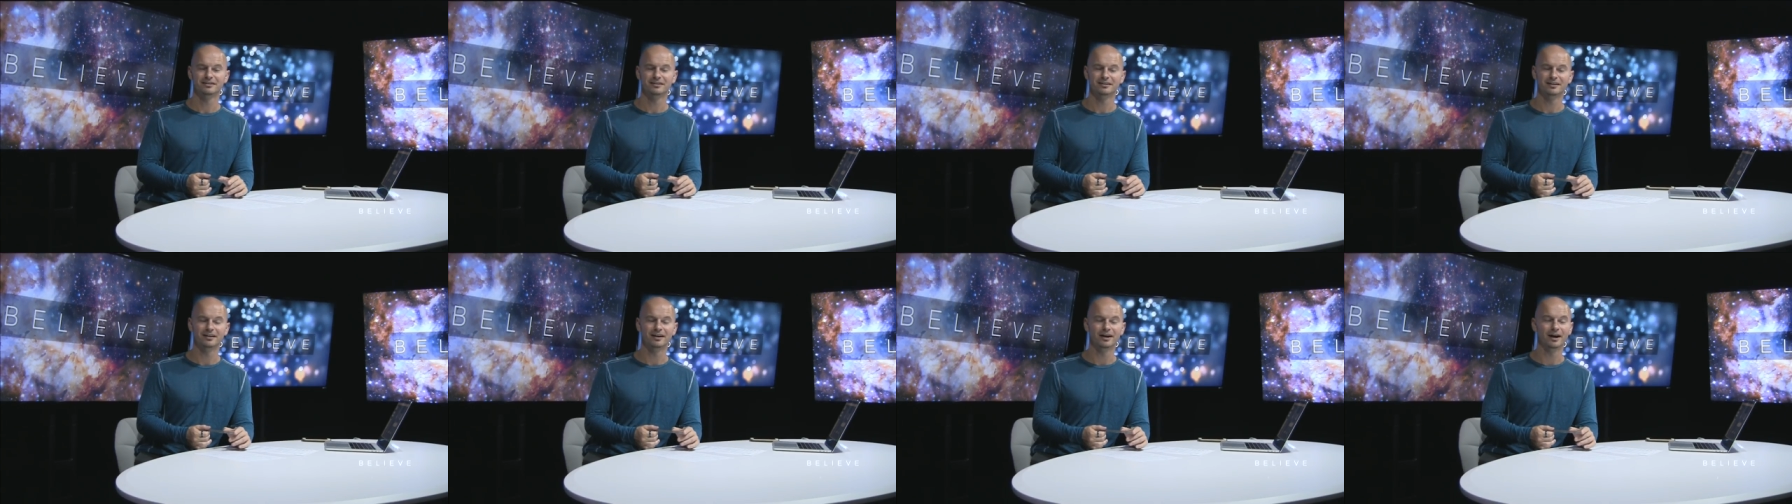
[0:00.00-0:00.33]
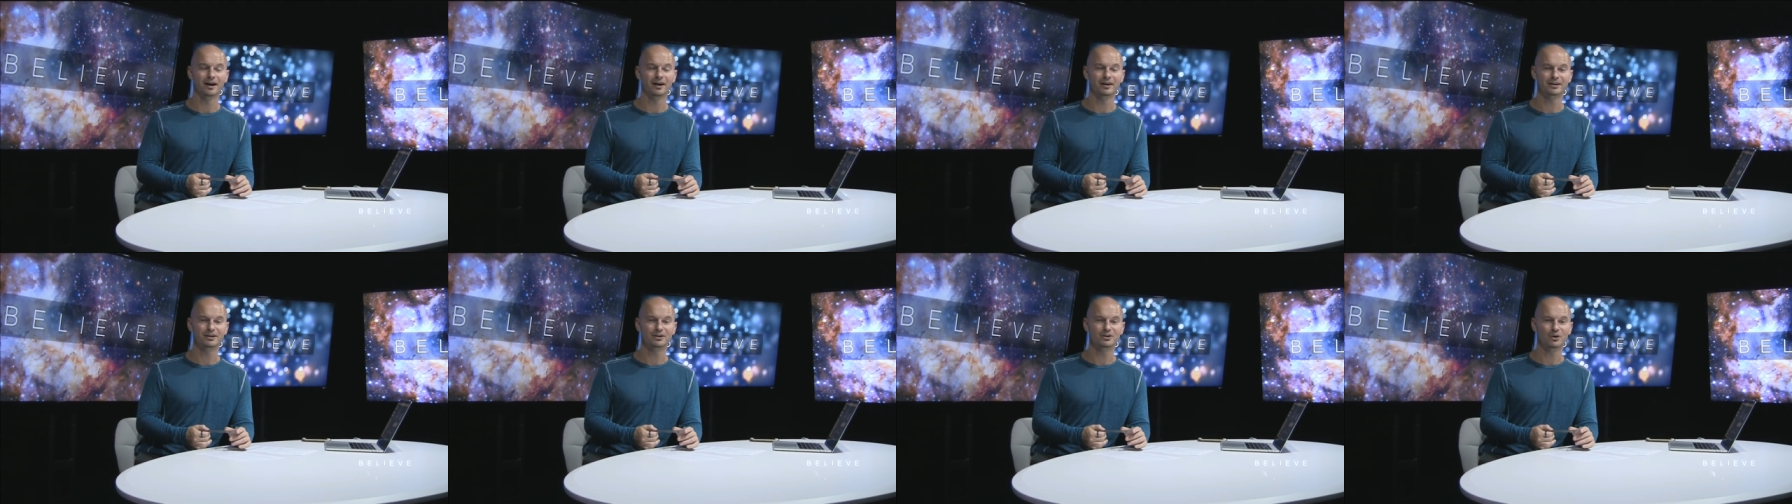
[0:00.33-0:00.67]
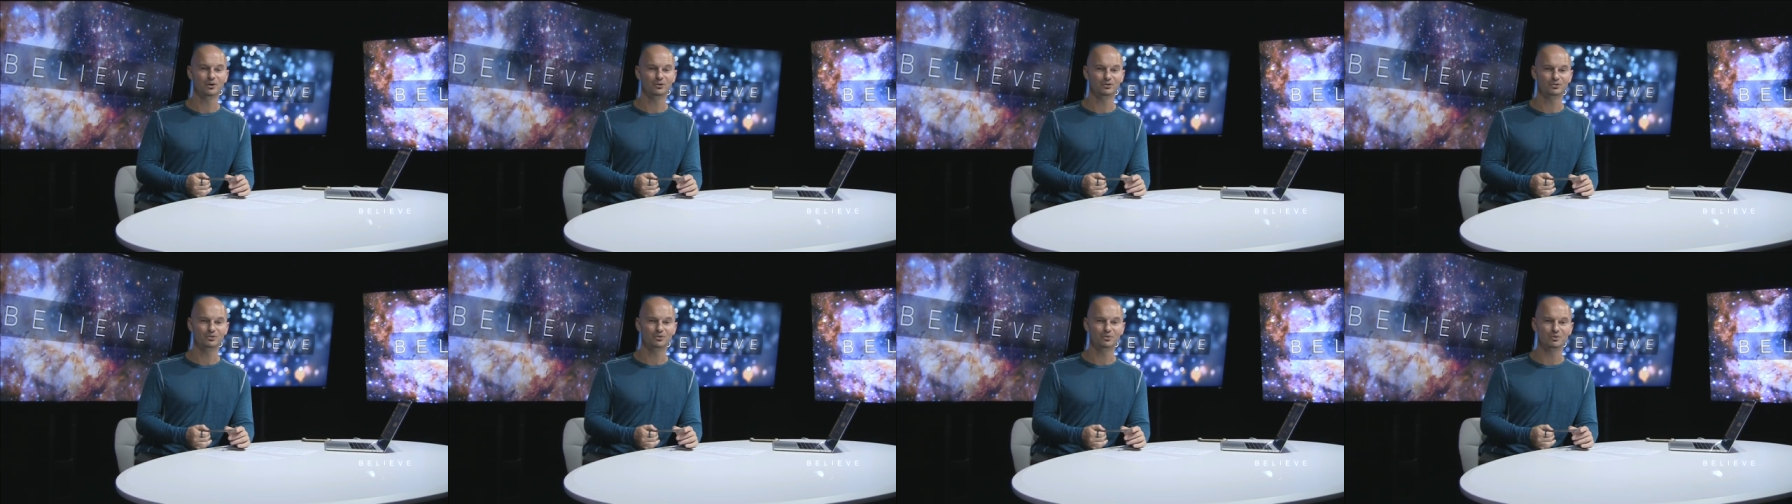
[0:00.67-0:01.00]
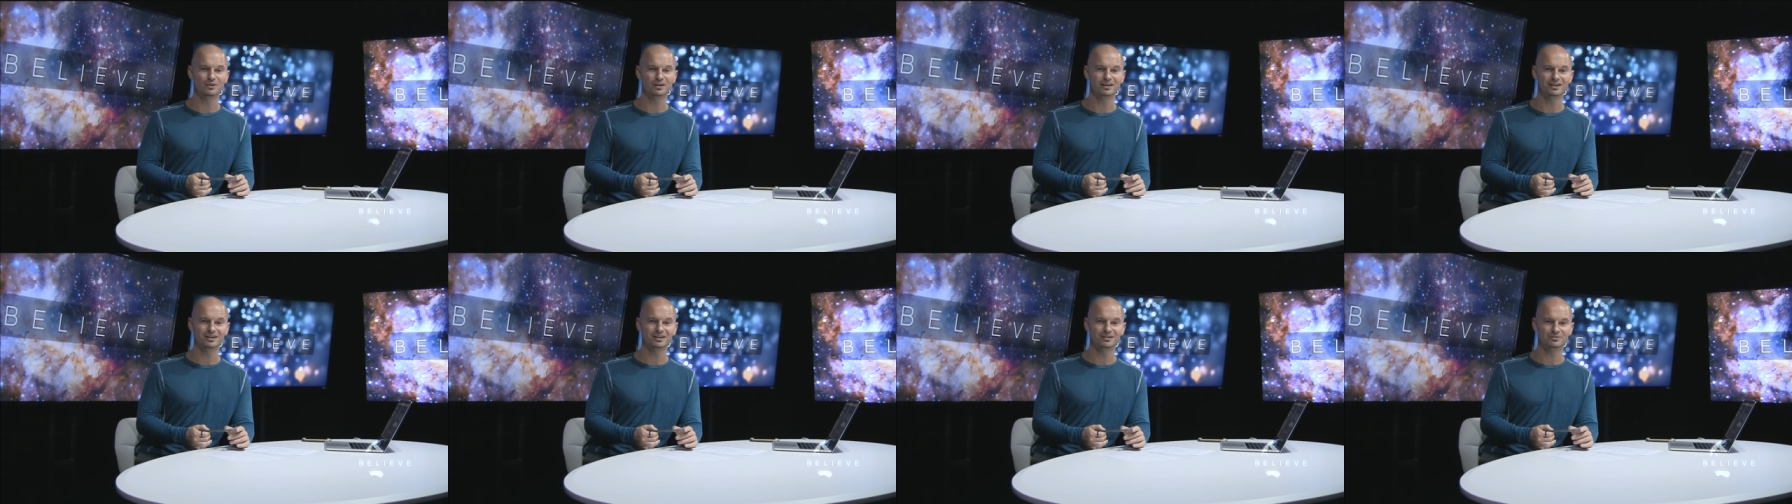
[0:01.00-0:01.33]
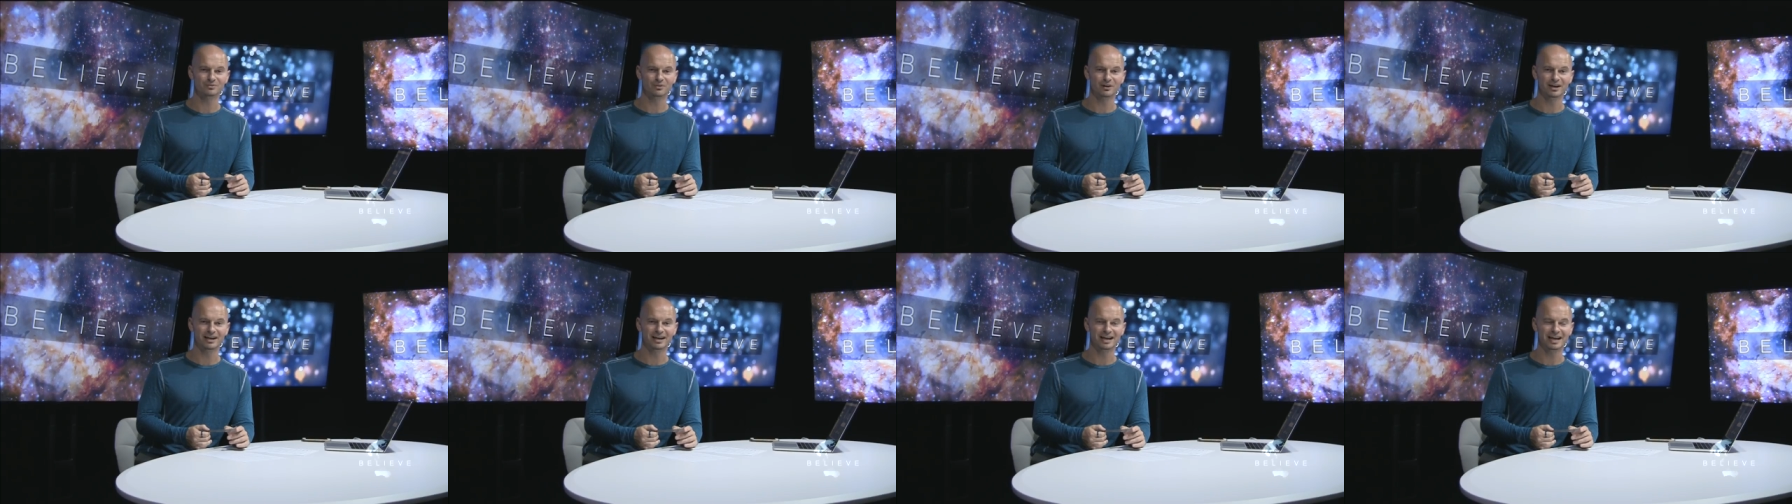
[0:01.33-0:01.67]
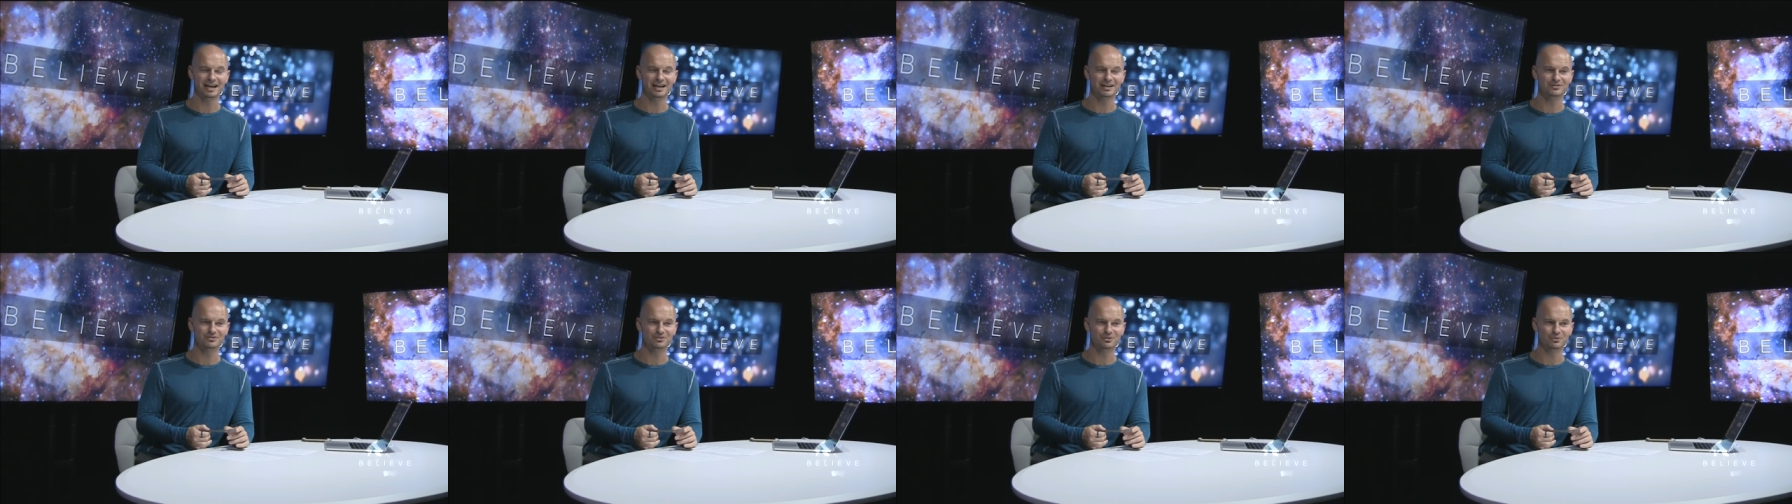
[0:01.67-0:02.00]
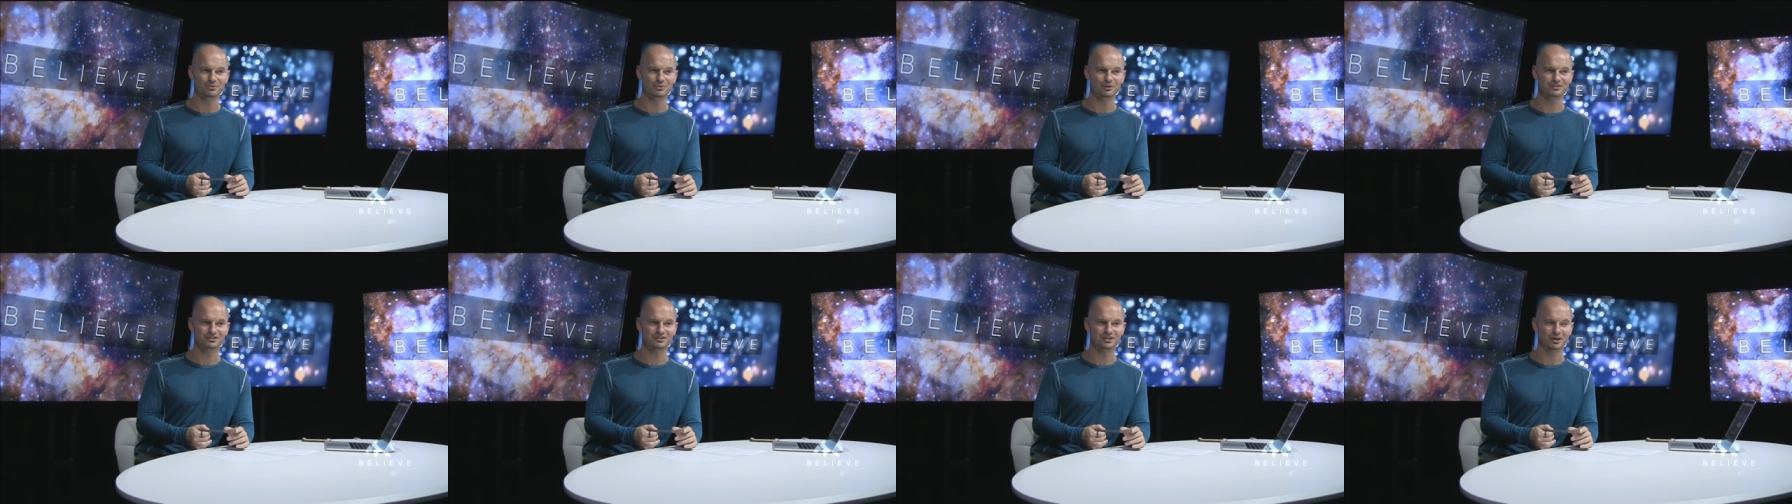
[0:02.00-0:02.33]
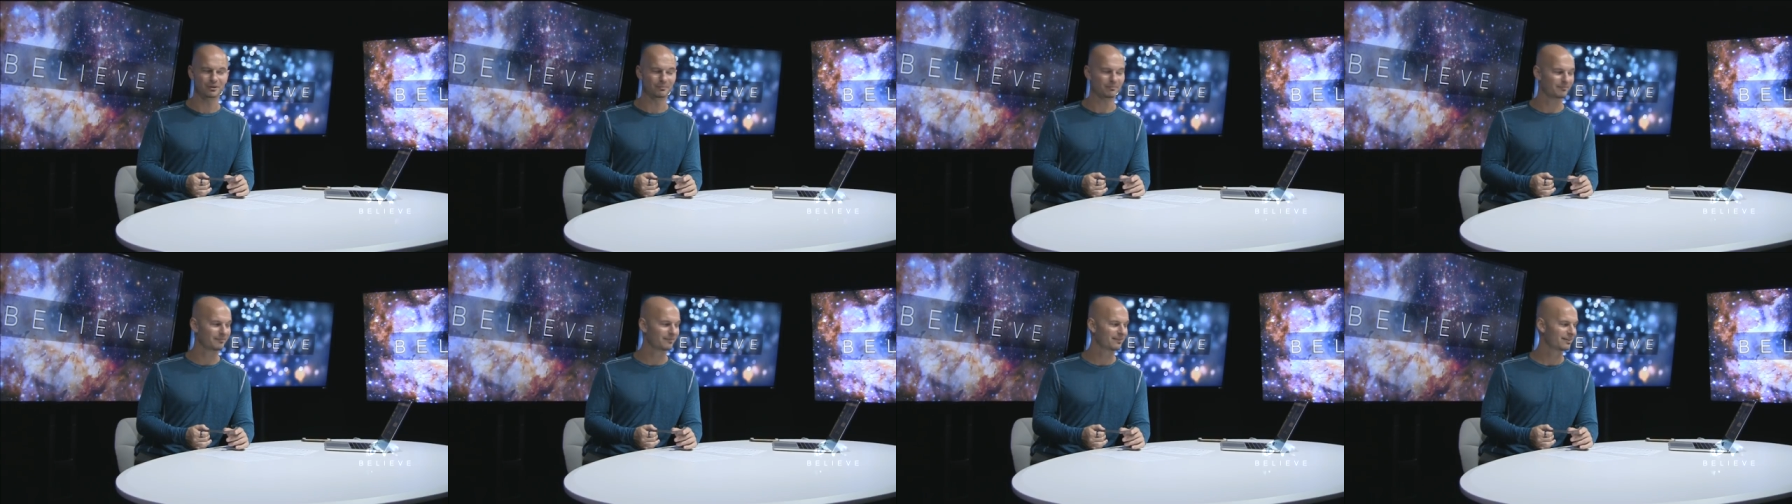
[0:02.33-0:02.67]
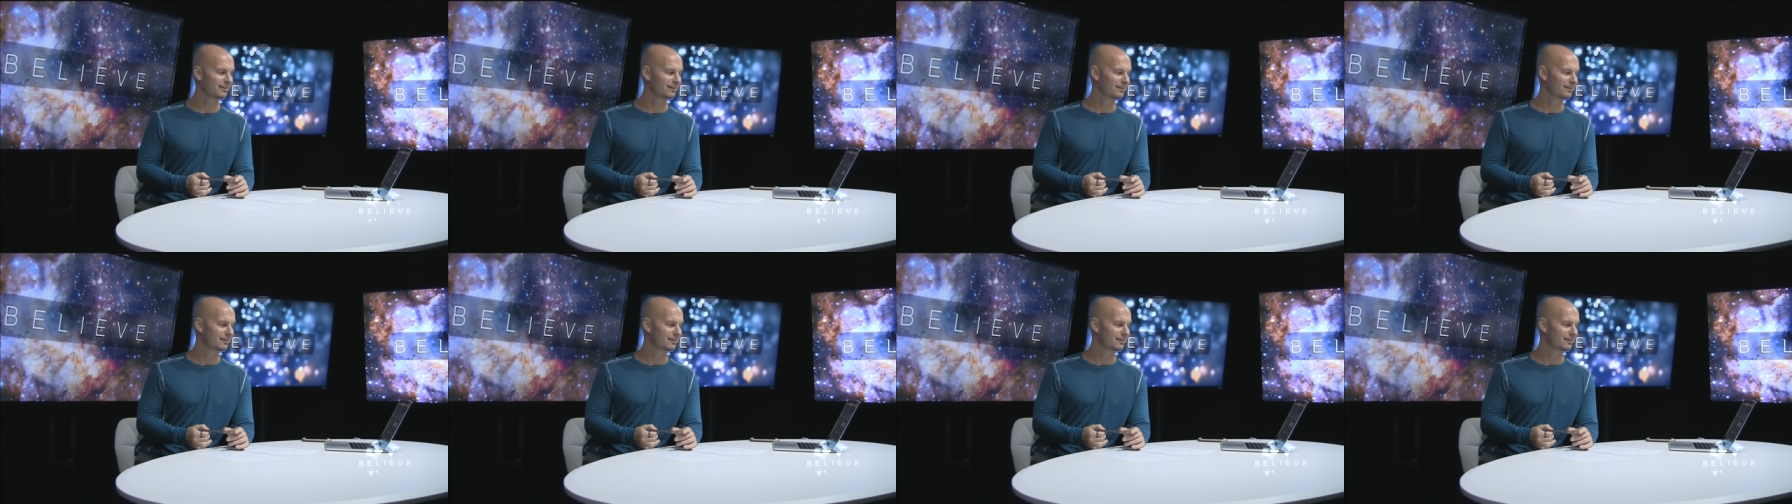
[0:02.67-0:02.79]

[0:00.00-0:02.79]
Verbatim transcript: Uh, he knows who he is, right? Andrew, what's up?